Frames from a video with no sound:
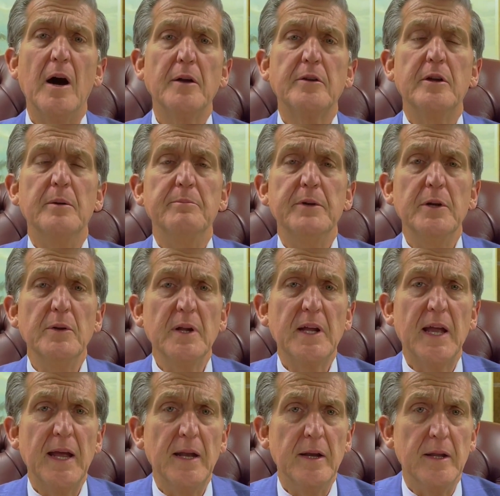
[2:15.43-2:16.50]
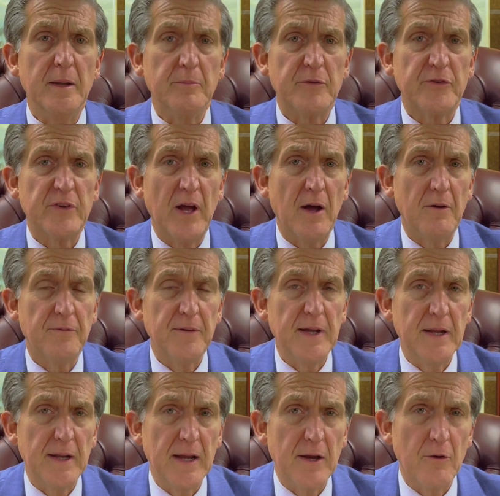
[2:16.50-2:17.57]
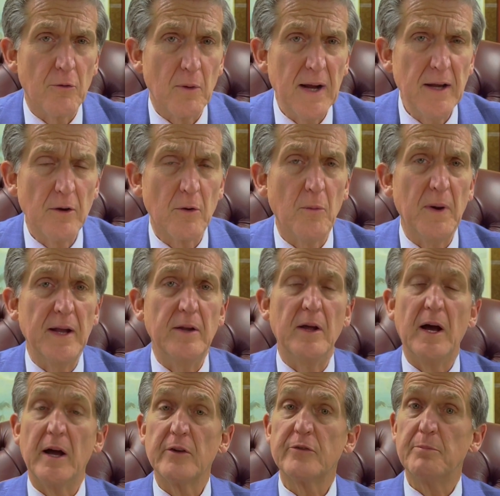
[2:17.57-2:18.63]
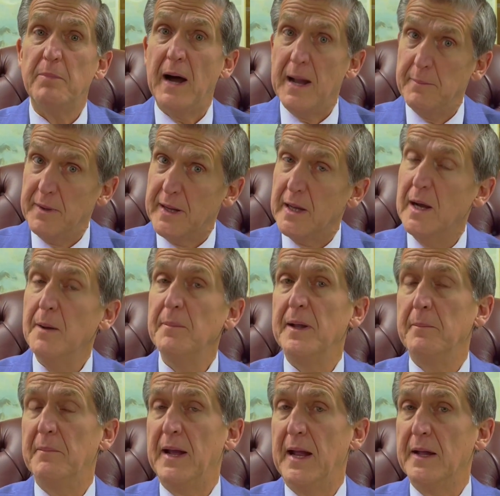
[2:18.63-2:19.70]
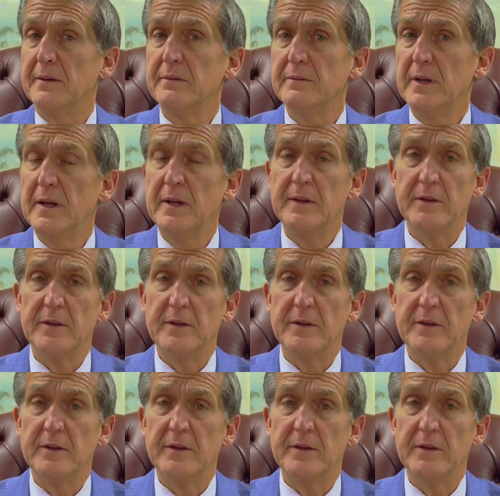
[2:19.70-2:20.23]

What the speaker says: God communicated himself in a greater way to us by becoming man,